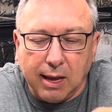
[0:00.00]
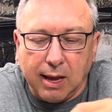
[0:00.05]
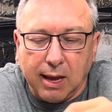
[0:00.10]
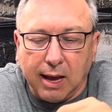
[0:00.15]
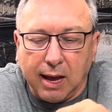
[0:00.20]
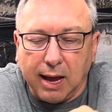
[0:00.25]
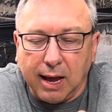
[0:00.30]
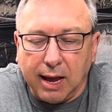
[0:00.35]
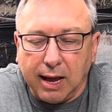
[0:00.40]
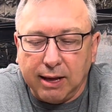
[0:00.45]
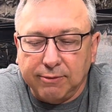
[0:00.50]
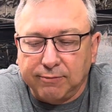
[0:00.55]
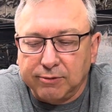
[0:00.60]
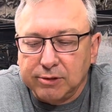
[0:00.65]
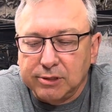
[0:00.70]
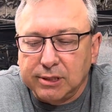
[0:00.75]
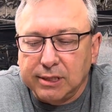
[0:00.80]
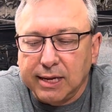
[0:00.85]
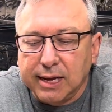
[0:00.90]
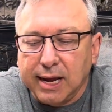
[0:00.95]
The
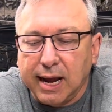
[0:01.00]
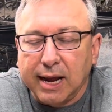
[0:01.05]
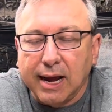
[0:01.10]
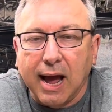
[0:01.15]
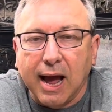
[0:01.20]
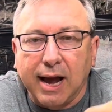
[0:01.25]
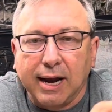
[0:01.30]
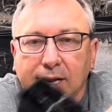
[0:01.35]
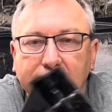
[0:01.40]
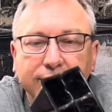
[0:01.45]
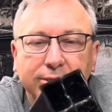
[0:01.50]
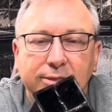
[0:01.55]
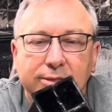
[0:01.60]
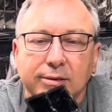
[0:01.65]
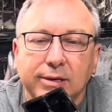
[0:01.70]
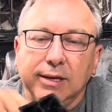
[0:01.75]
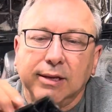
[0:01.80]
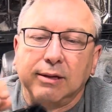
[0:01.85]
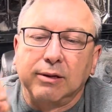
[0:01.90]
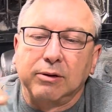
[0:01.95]
first thing I got is
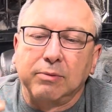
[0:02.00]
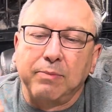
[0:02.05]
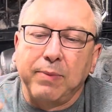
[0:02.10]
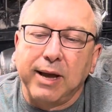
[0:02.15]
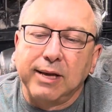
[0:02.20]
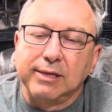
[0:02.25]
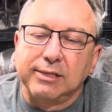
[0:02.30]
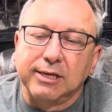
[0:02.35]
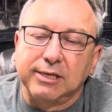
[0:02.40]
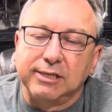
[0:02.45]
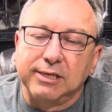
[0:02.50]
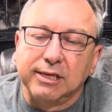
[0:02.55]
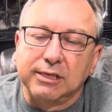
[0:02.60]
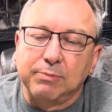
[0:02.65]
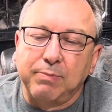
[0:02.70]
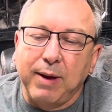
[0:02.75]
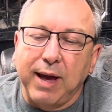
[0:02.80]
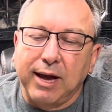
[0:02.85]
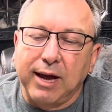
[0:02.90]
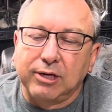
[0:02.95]
the little basic
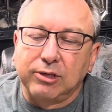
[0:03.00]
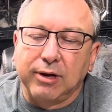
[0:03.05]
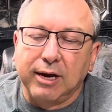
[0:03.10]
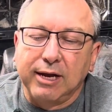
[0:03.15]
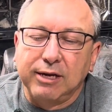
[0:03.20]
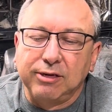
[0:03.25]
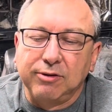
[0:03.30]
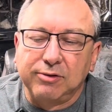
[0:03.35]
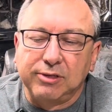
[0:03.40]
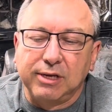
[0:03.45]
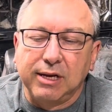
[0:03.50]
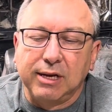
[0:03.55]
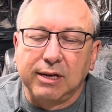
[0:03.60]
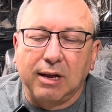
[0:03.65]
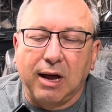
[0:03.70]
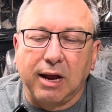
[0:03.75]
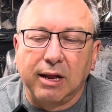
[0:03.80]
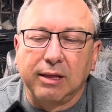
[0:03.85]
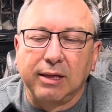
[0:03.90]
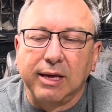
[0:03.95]
6-pack tray. You've seen a
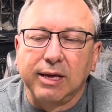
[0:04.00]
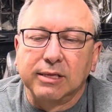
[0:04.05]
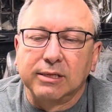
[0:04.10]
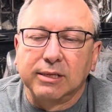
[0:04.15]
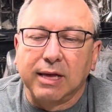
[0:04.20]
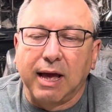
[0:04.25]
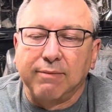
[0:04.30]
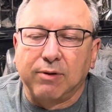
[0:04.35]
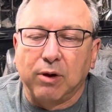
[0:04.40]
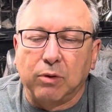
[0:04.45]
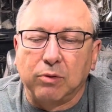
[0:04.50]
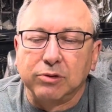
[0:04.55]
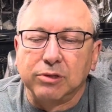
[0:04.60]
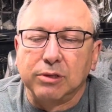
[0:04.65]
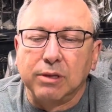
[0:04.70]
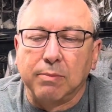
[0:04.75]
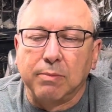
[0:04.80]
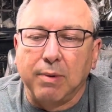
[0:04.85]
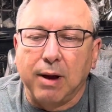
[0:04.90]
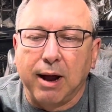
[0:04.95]
lot of these. They have holes in
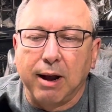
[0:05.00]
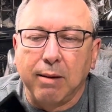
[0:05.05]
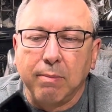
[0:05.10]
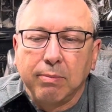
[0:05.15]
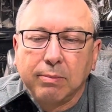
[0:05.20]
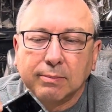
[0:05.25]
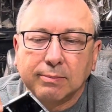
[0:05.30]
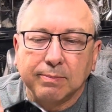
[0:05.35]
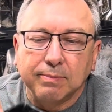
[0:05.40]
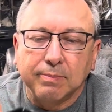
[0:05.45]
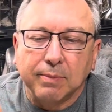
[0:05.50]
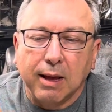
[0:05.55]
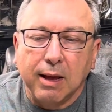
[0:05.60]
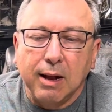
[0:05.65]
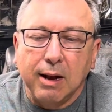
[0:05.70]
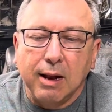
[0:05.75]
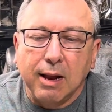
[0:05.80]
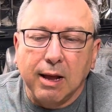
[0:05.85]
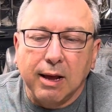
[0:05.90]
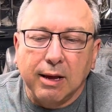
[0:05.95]
the bottom.
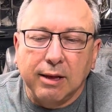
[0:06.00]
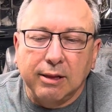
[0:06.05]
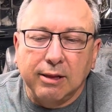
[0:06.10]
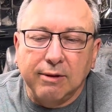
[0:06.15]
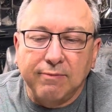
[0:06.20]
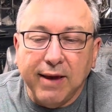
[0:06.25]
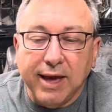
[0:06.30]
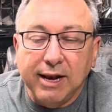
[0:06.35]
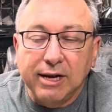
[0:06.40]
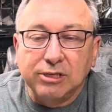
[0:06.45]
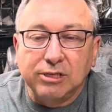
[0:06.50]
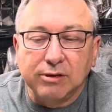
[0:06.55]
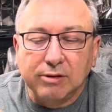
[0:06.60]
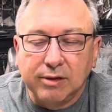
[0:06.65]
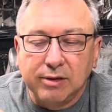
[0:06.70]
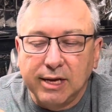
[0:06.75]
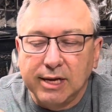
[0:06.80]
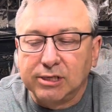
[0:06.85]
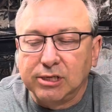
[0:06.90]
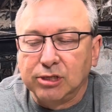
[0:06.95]
The advantage of
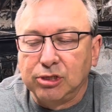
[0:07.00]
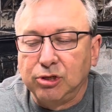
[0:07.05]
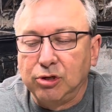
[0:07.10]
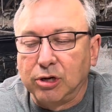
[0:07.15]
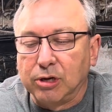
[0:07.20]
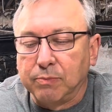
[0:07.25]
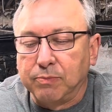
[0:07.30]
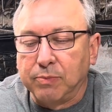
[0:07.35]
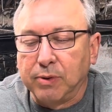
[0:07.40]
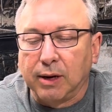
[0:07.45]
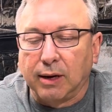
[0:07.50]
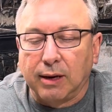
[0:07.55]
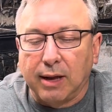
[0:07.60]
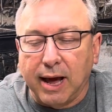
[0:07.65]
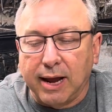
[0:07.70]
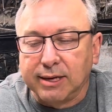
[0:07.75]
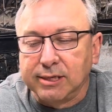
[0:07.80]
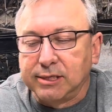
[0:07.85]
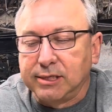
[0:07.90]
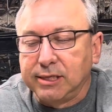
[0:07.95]
this is you can put a
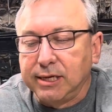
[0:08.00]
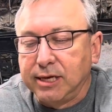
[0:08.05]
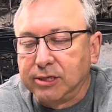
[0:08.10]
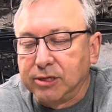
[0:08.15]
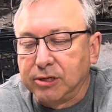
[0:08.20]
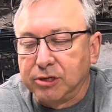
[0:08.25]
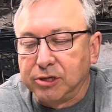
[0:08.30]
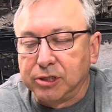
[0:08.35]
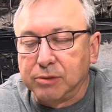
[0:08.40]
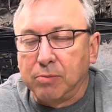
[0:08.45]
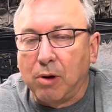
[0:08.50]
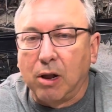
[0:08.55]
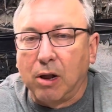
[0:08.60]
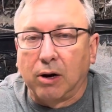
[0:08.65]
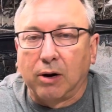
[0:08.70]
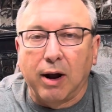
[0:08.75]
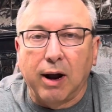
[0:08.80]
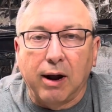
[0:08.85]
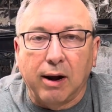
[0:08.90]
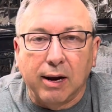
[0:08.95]
lot of seeds in a
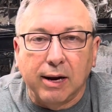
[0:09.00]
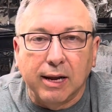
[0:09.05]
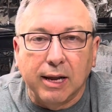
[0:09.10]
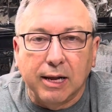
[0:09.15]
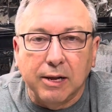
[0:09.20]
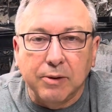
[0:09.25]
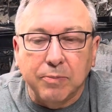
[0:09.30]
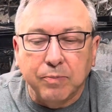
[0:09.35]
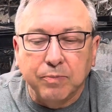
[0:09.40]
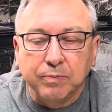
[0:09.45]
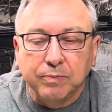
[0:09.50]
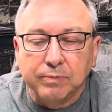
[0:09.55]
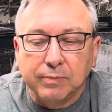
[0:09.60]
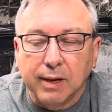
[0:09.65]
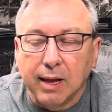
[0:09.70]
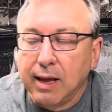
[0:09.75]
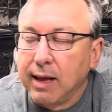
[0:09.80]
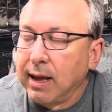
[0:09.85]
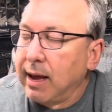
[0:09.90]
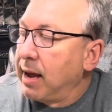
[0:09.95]
smaller area,
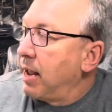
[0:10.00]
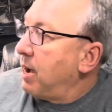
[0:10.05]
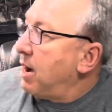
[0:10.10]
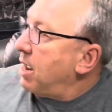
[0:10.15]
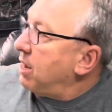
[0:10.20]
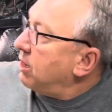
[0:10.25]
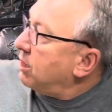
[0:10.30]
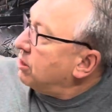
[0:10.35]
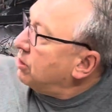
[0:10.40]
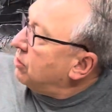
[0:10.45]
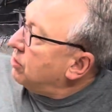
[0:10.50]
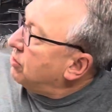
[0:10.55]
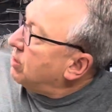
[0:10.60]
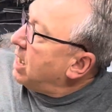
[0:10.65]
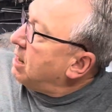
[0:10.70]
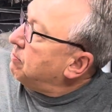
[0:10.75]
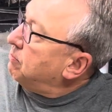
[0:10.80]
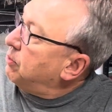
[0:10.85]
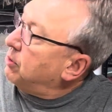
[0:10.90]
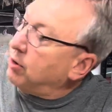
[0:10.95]
and now you can do that
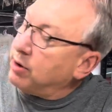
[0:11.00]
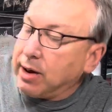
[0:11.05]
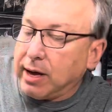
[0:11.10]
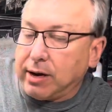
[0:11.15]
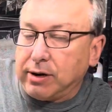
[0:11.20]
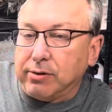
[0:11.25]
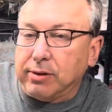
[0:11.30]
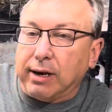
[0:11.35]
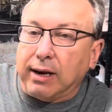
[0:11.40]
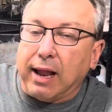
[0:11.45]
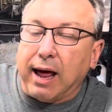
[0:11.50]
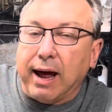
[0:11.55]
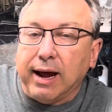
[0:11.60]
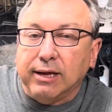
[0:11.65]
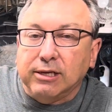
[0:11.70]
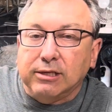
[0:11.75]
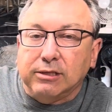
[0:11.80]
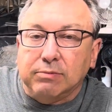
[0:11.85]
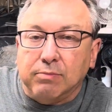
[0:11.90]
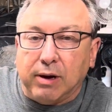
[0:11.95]
and put it under the
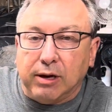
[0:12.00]
lights,